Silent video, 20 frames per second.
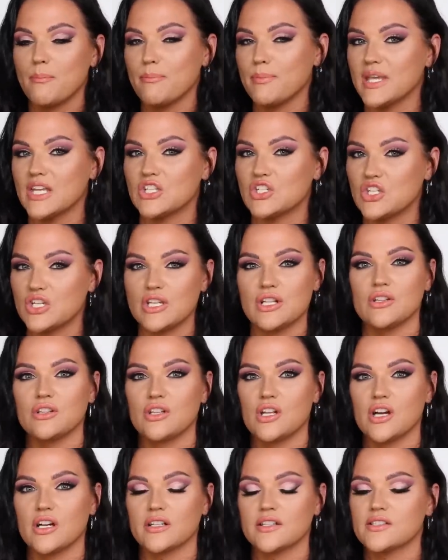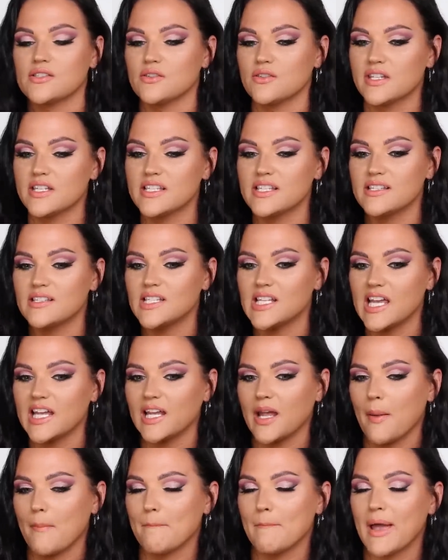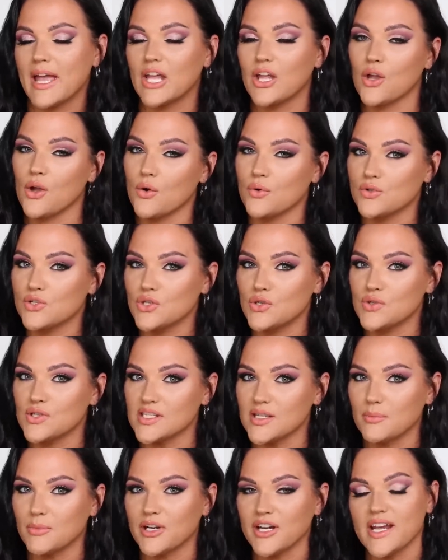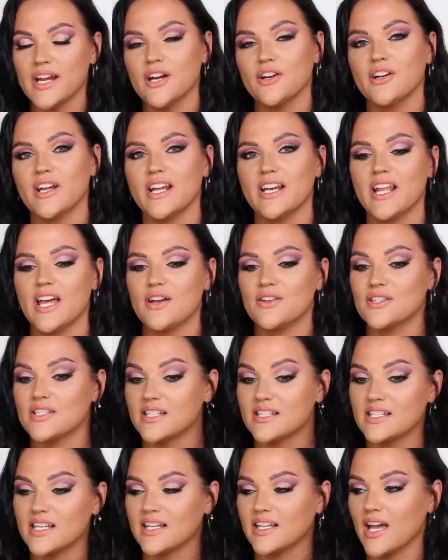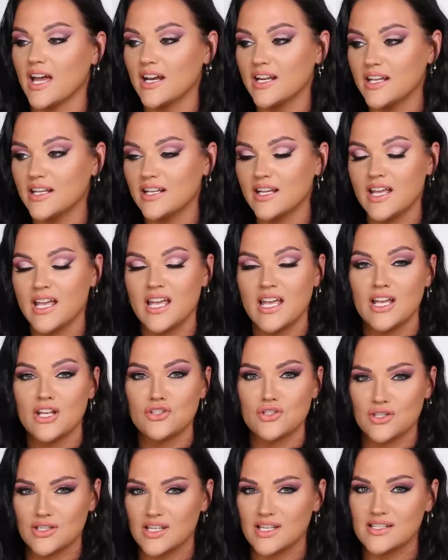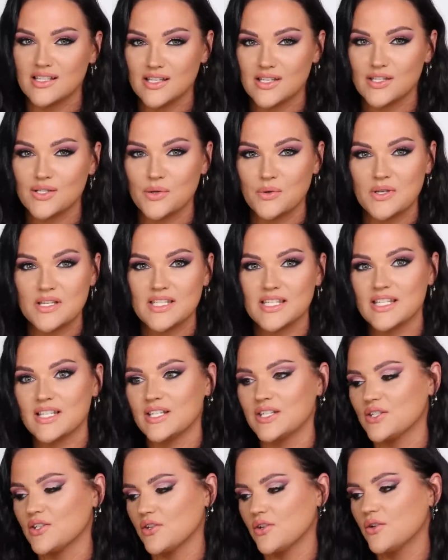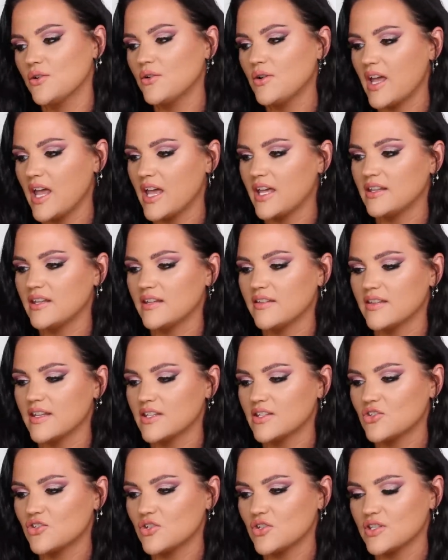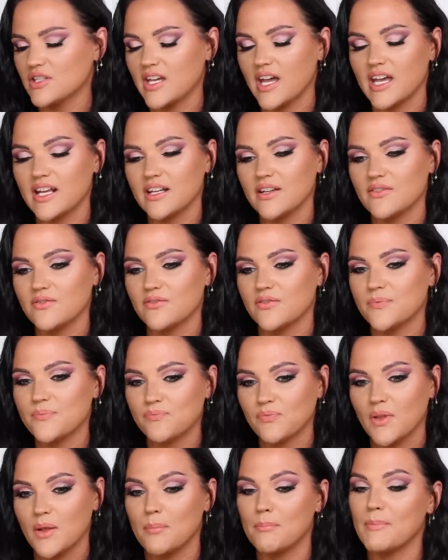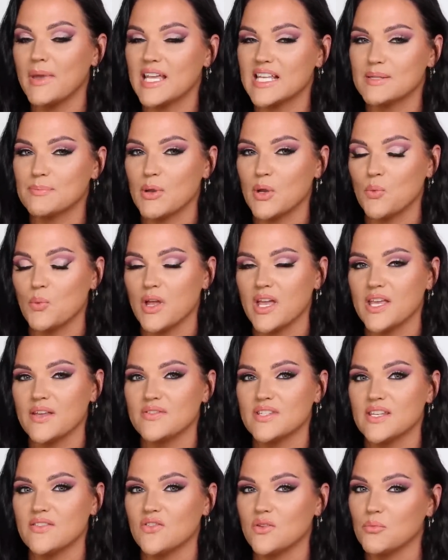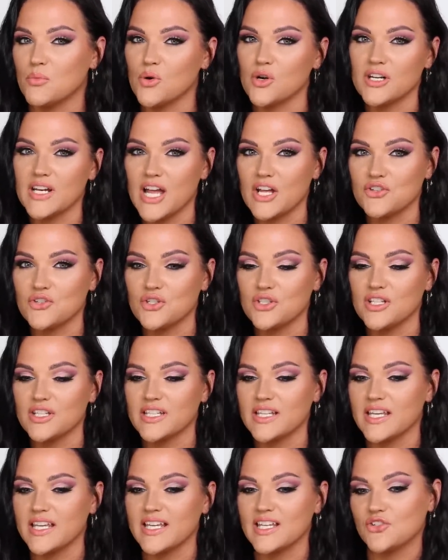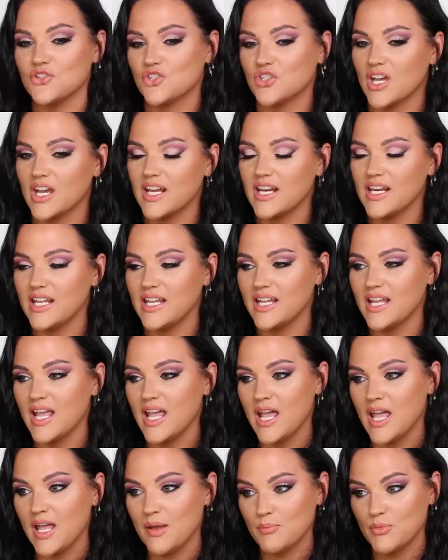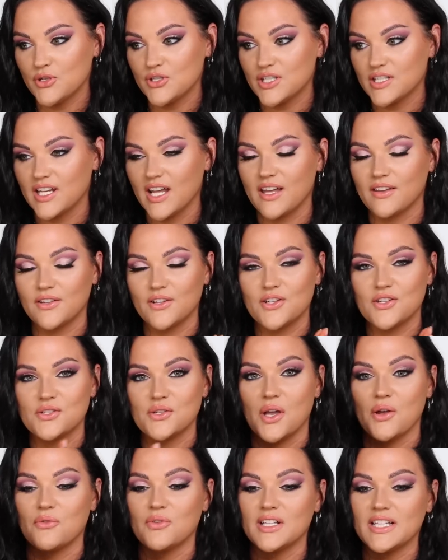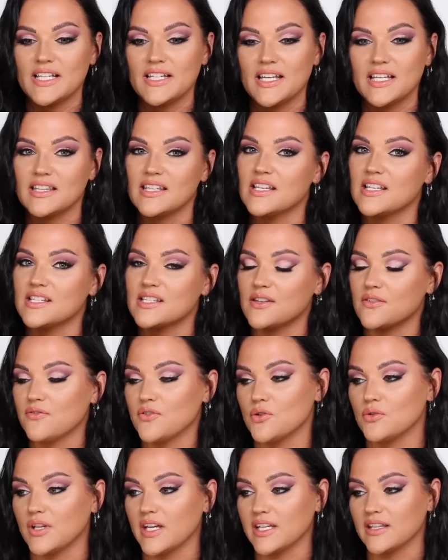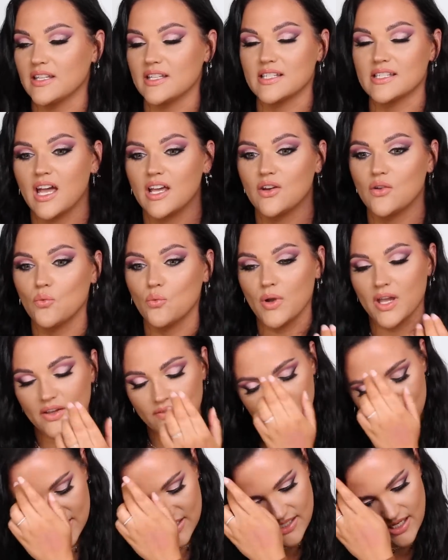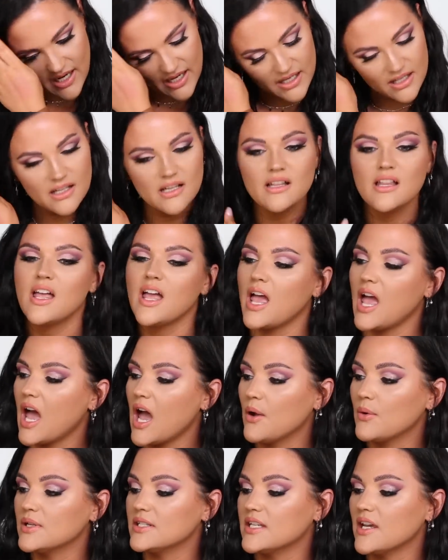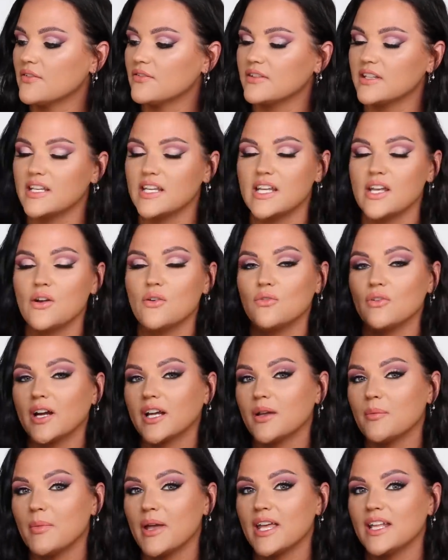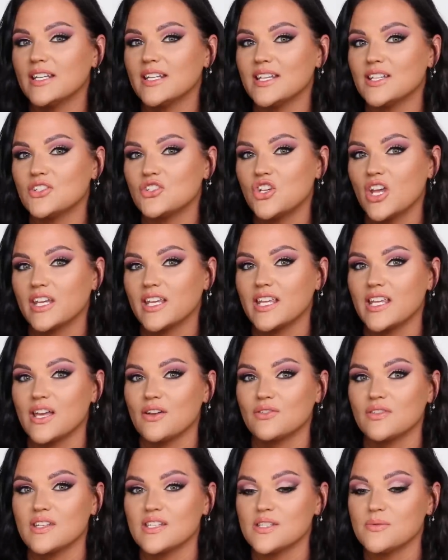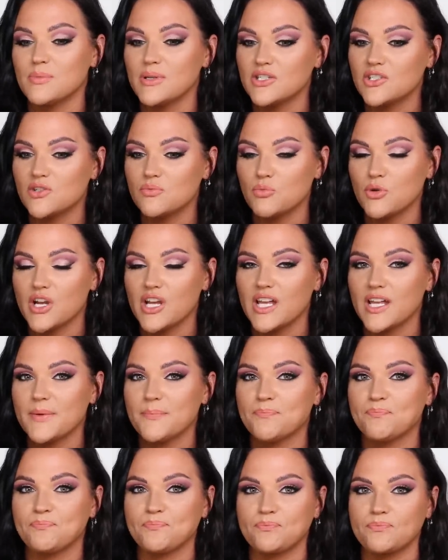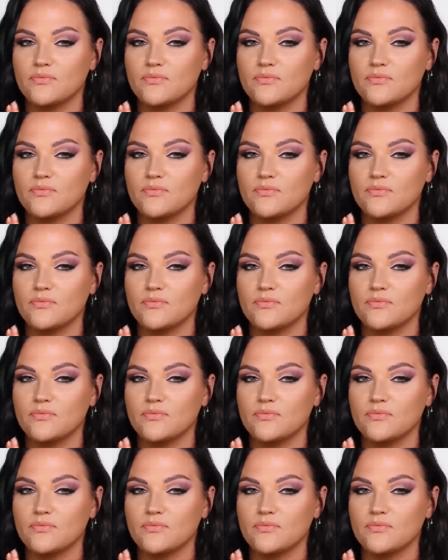beachy look. So this is like my go-to summer hair right now since I cut it, just because it's so easy to do, and this just kind of makes my waves even more natural looking and shiny put together. So I really like this. If you like this kind of wavy style, I would definitely recommend checking out this beach spray.